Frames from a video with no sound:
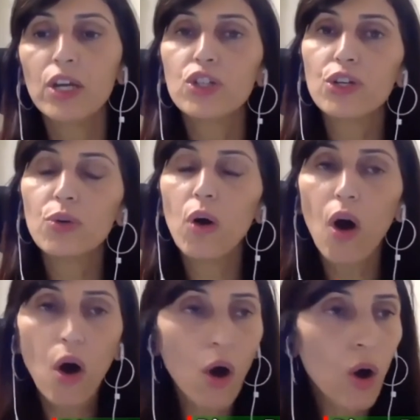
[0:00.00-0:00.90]
to
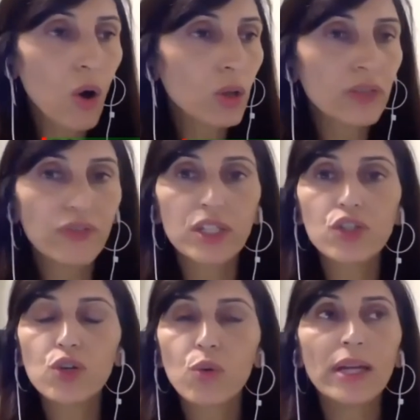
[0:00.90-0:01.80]
all of these
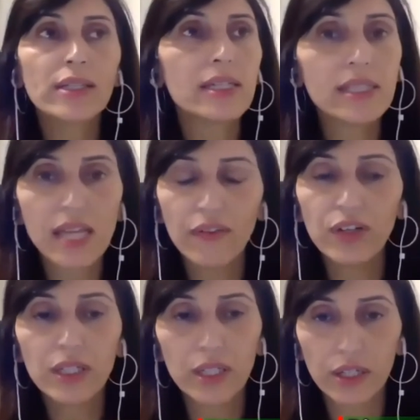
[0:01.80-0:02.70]

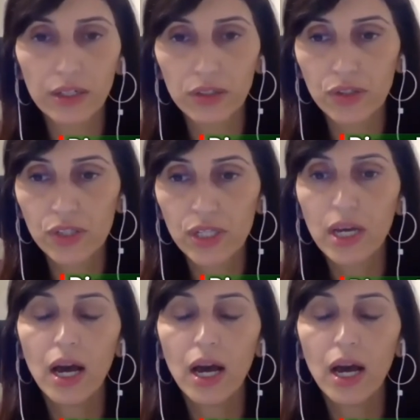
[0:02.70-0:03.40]
27 years